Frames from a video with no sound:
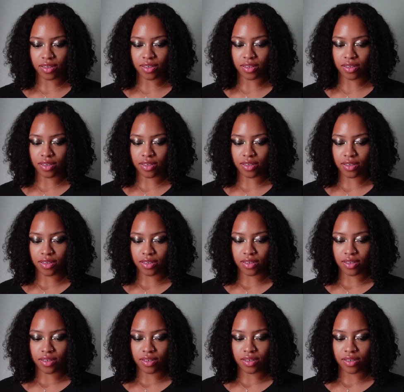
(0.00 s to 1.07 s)

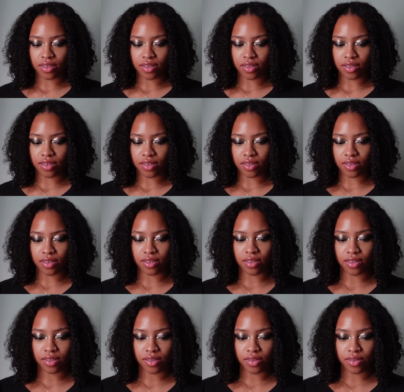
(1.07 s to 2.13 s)

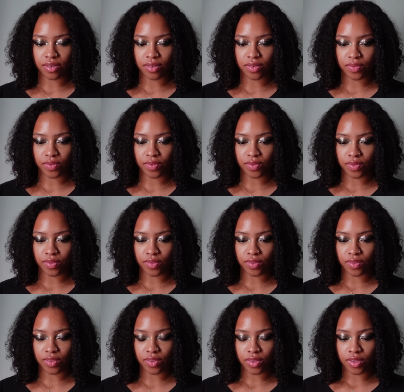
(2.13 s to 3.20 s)

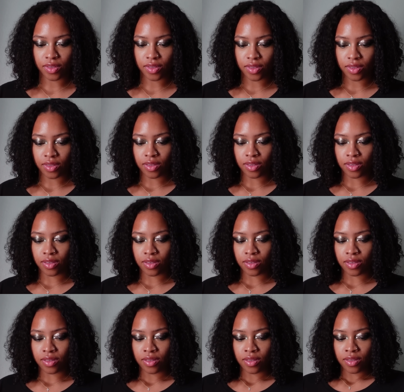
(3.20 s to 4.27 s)

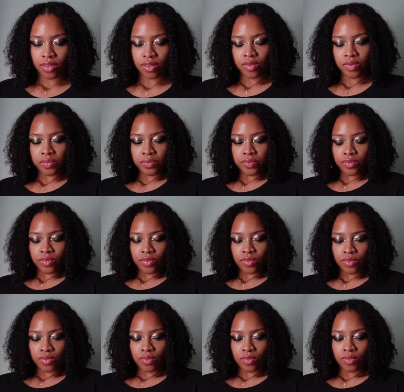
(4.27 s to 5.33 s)

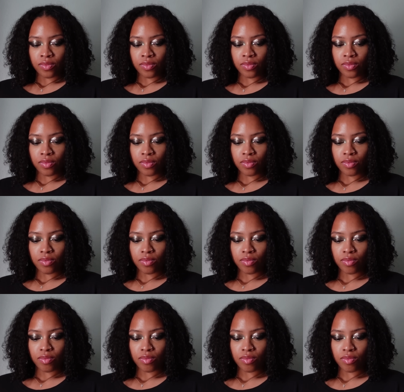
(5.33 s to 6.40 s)

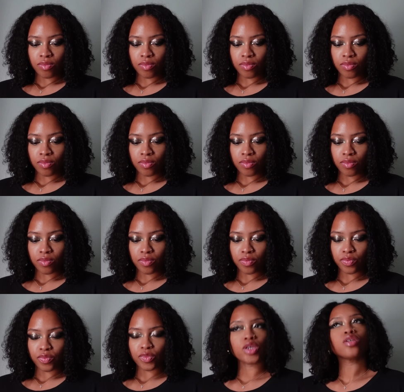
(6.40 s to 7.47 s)

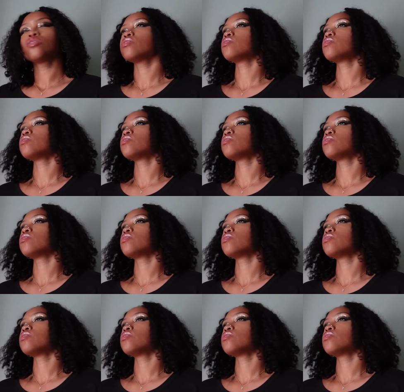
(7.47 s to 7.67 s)
(silence)